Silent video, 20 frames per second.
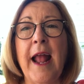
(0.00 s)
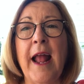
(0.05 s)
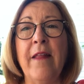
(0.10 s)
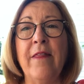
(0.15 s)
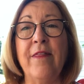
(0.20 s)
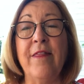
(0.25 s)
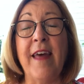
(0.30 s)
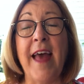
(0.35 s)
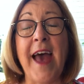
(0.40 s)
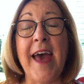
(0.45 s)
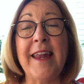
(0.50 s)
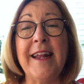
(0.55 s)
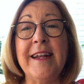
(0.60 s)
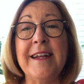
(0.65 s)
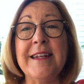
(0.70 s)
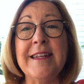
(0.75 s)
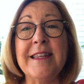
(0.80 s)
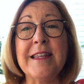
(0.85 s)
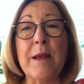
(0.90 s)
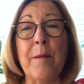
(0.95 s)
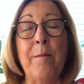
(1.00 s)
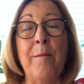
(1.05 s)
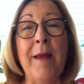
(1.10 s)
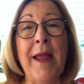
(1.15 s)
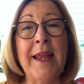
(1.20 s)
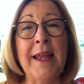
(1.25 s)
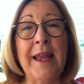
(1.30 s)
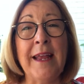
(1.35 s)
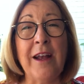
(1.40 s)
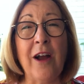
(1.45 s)
and that is
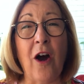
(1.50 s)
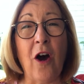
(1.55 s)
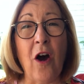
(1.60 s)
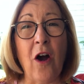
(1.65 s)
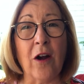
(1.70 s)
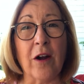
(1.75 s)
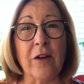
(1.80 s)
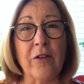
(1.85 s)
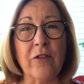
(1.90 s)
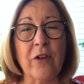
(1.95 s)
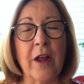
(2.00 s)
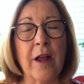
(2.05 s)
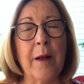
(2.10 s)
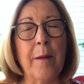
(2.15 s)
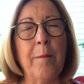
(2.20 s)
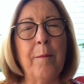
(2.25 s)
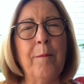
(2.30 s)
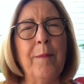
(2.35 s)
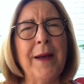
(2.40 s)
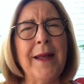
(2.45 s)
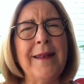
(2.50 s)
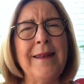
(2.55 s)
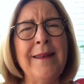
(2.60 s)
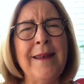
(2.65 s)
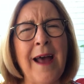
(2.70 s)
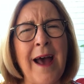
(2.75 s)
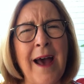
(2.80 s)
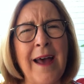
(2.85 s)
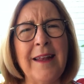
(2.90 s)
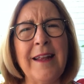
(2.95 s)
making art, but
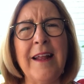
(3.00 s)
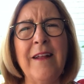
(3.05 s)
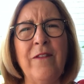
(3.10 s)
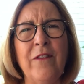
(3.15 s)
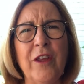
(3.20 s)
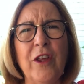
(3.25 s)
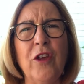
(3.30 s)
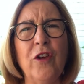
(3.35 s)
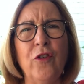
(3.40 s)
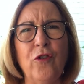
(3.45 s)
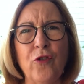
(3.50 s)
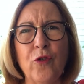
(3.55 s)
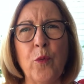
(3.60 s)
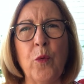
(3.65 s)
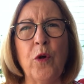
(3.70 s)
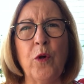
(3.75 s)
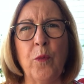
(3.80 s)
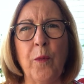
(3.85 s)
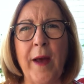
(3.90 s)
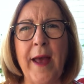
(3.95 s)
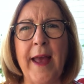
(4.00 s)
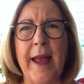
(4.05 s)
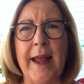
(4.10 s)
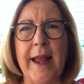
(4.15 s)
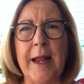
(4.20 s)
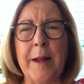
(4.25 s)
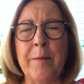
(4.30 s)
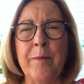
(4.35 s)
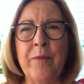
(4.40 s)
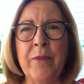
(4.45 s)
not in the usual
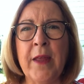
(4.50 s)
way.